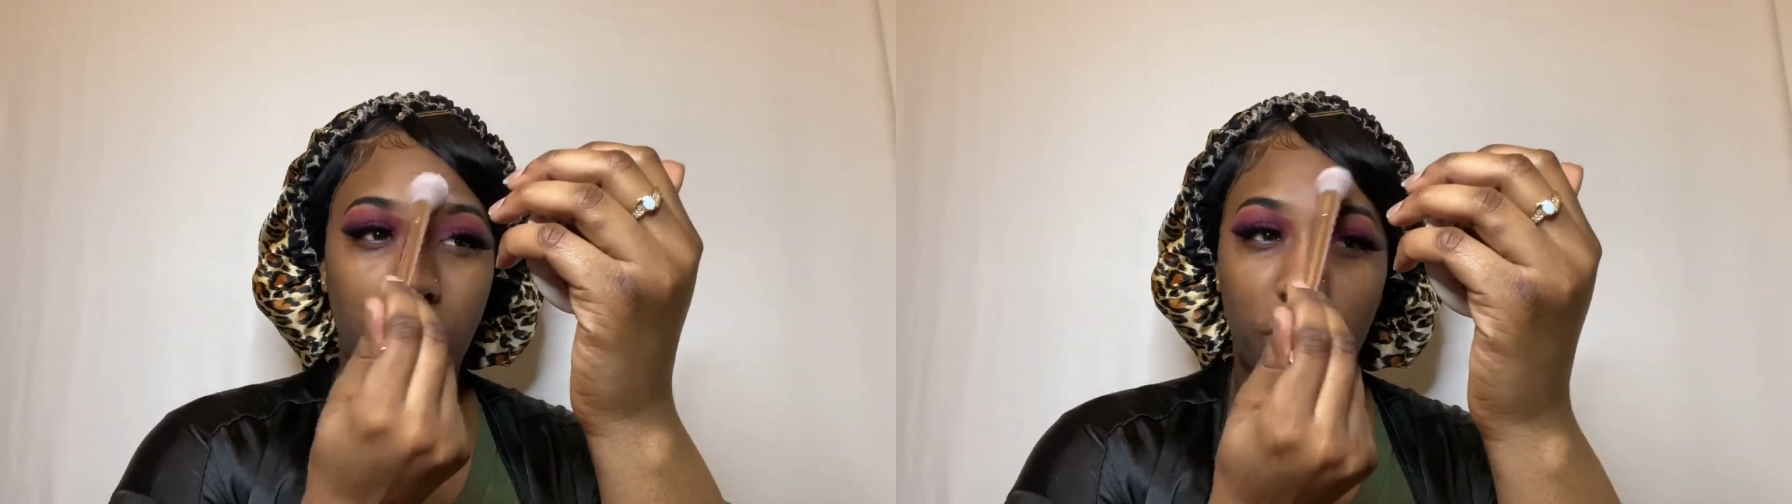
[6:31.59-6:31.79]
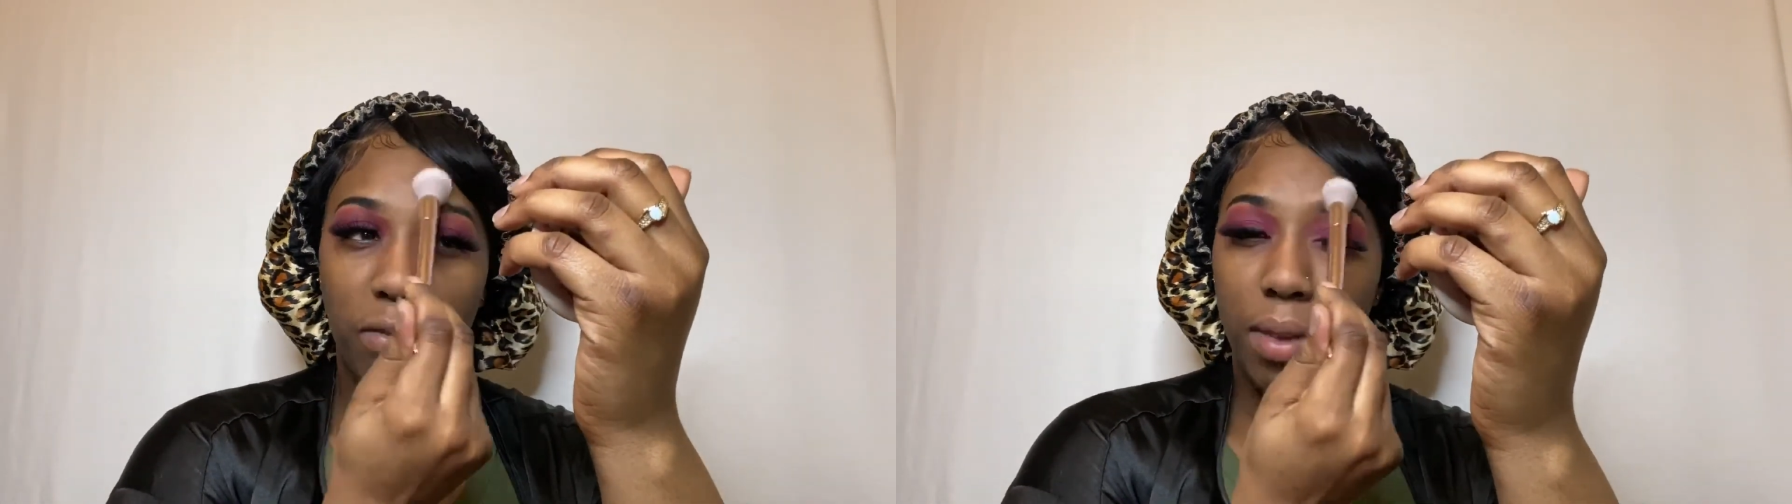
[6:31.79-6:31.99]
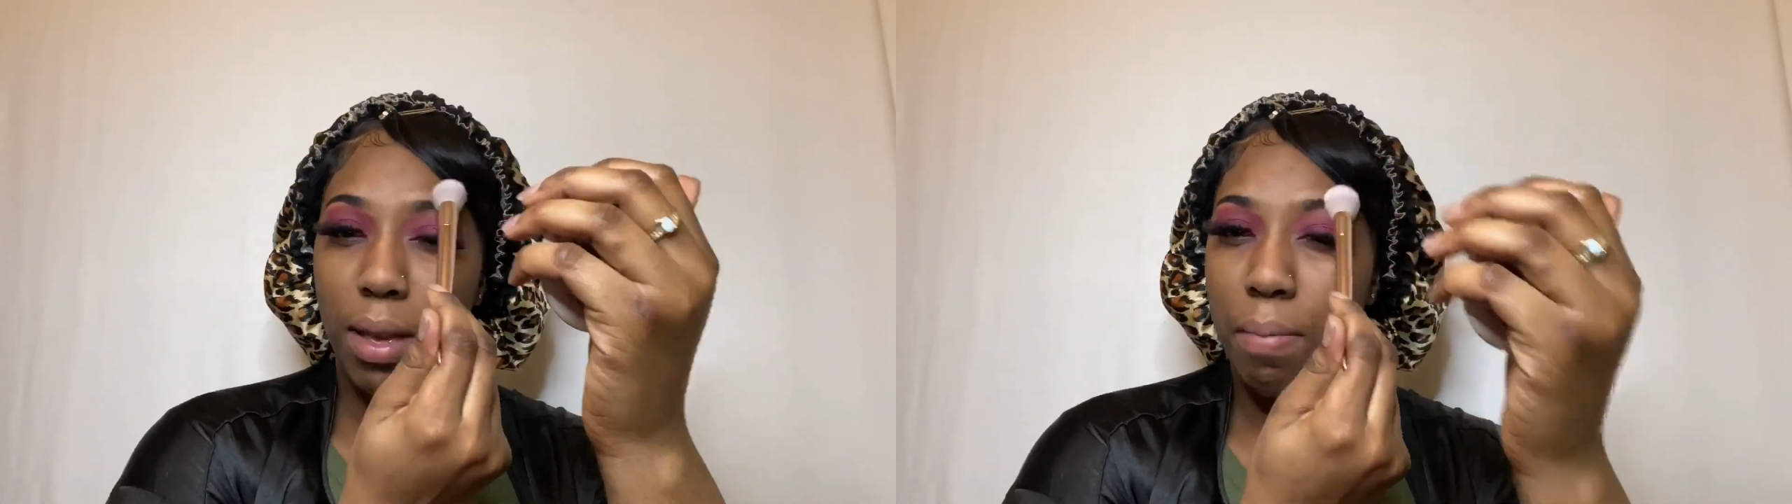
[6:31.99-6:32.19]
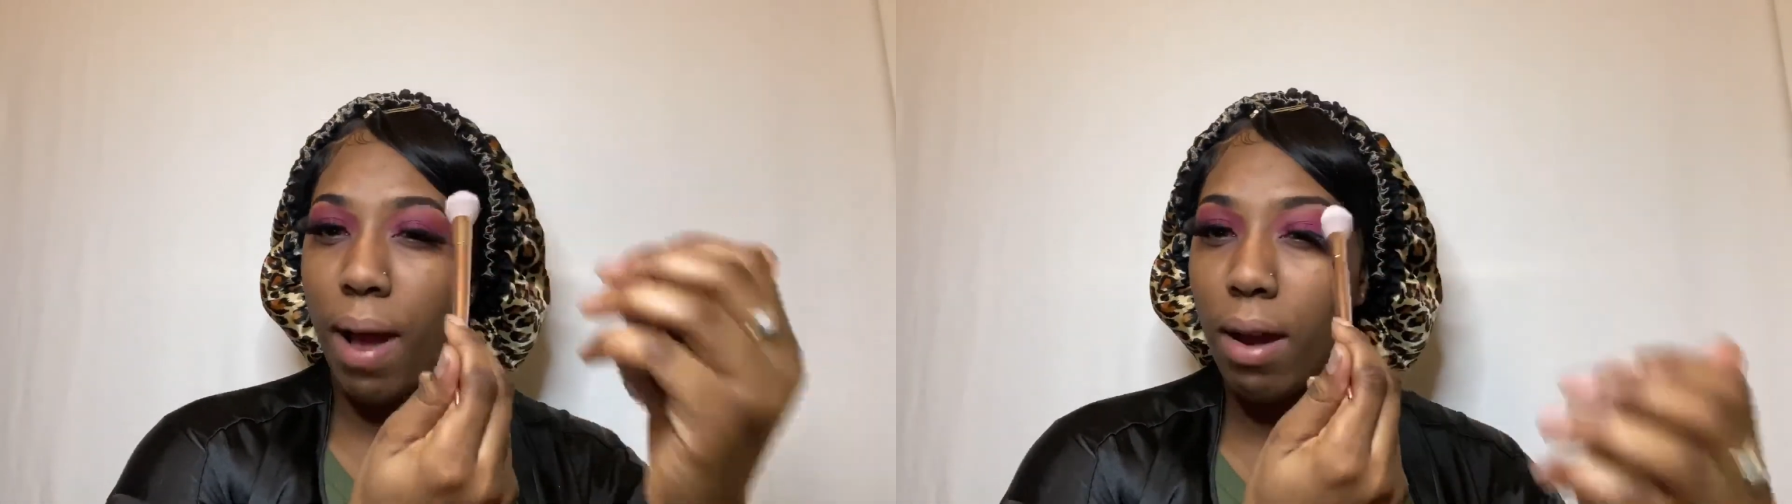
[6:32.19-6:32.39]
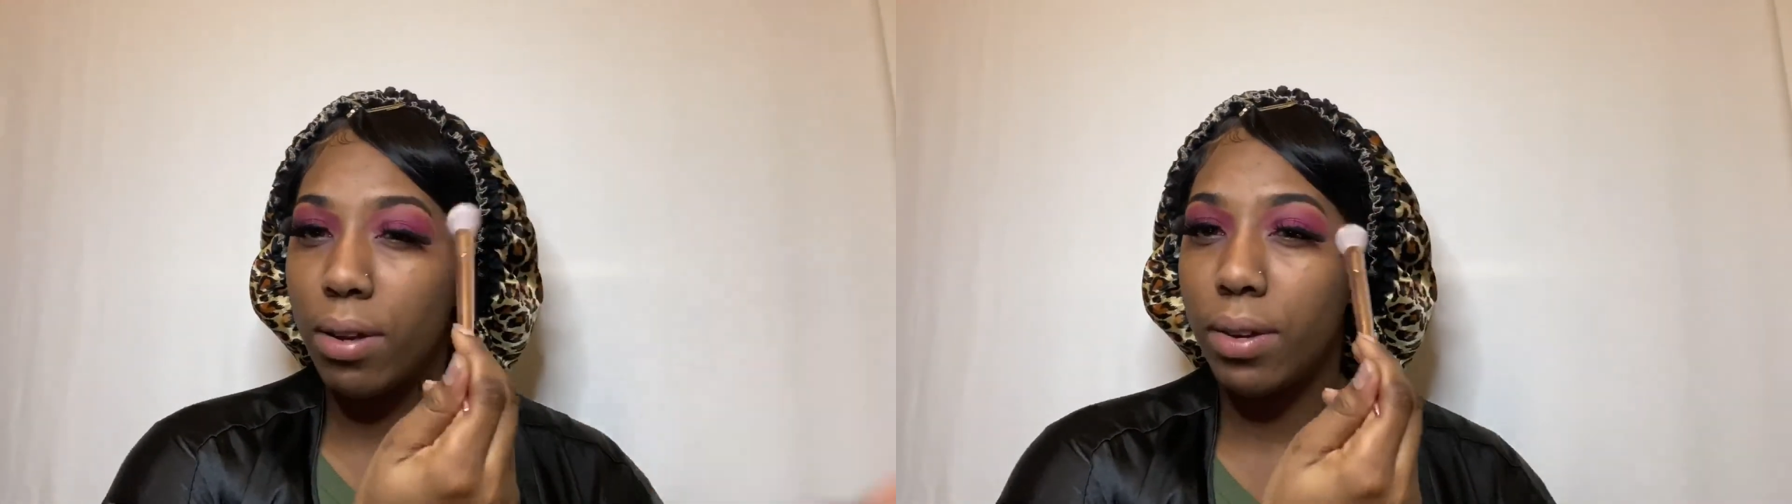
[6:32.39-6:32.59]
if me
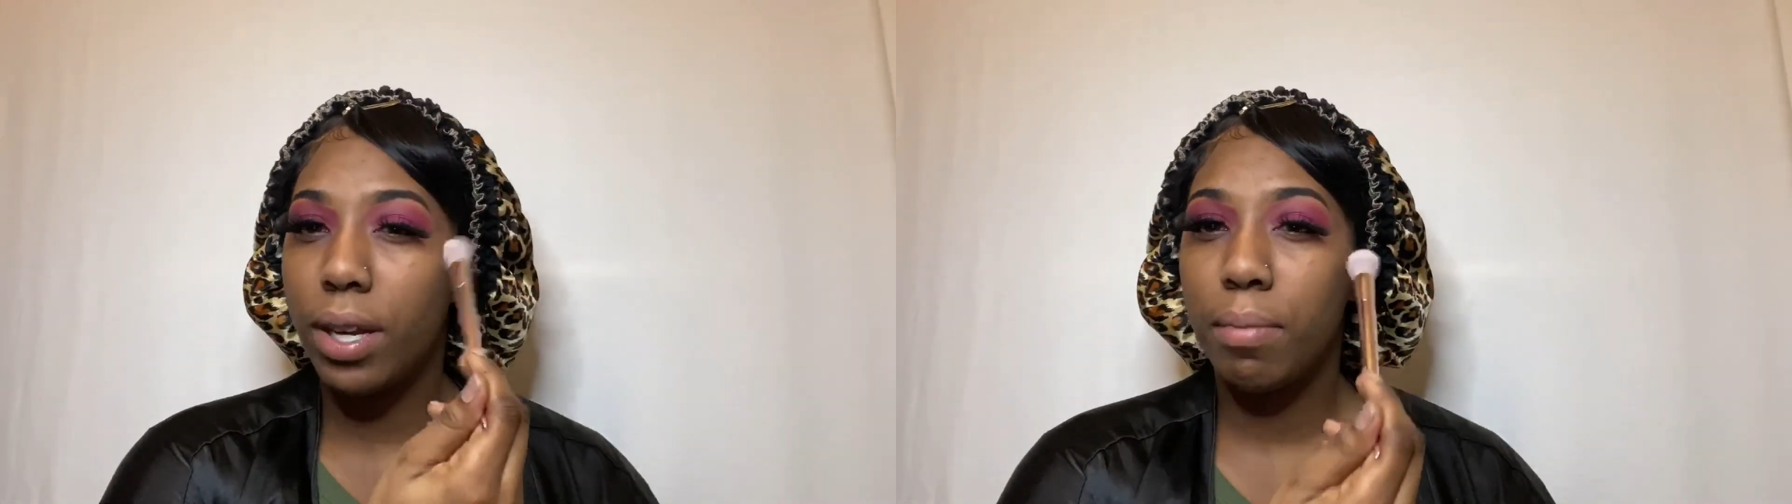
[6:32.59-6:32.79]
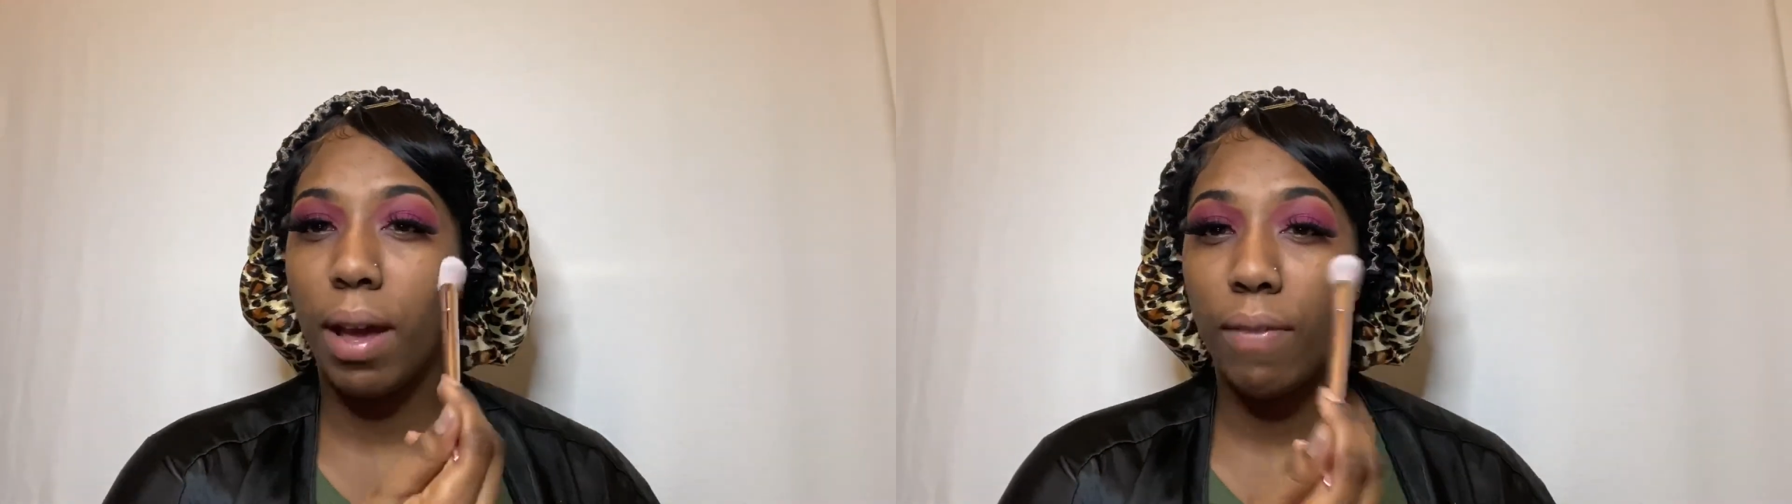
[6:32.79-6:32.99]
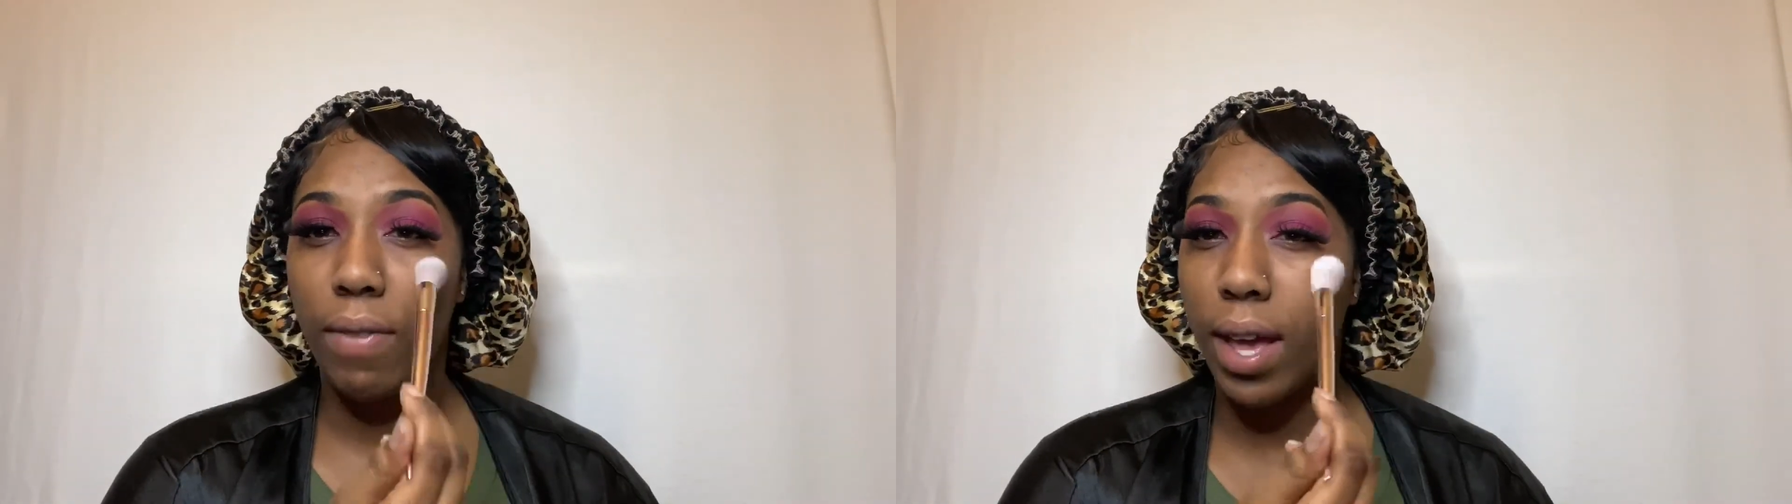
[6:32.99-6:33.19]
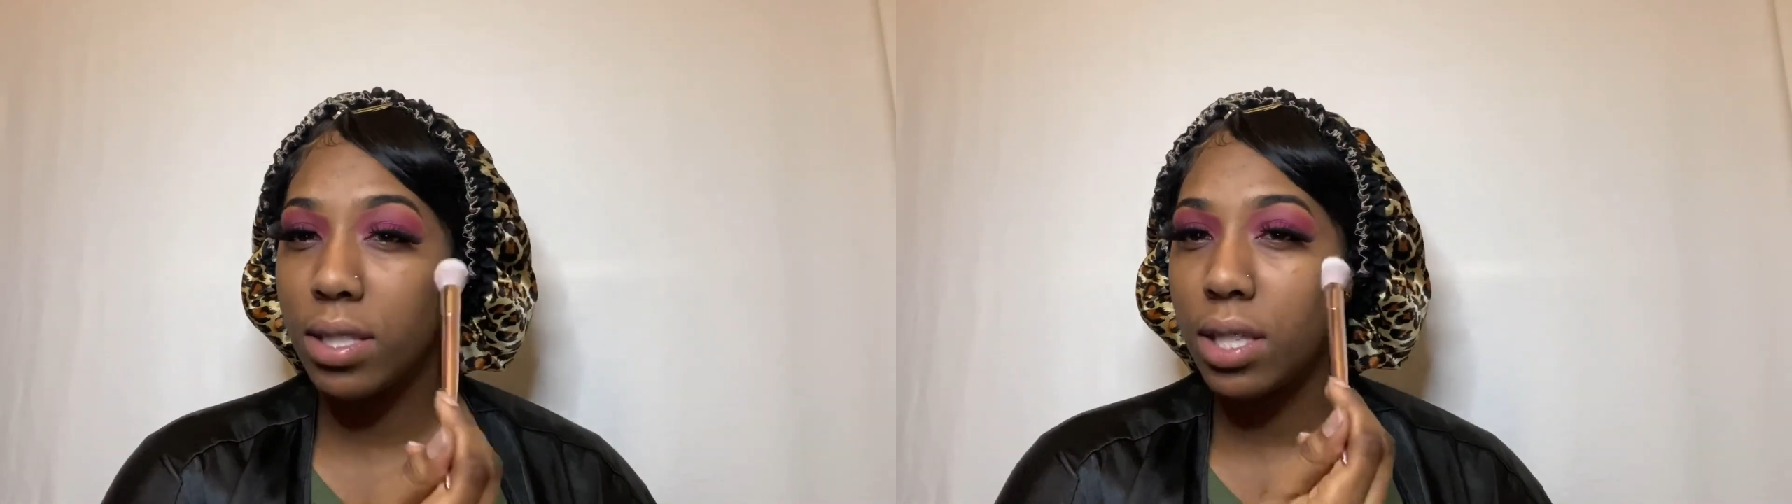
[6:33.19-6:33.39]
powdering my face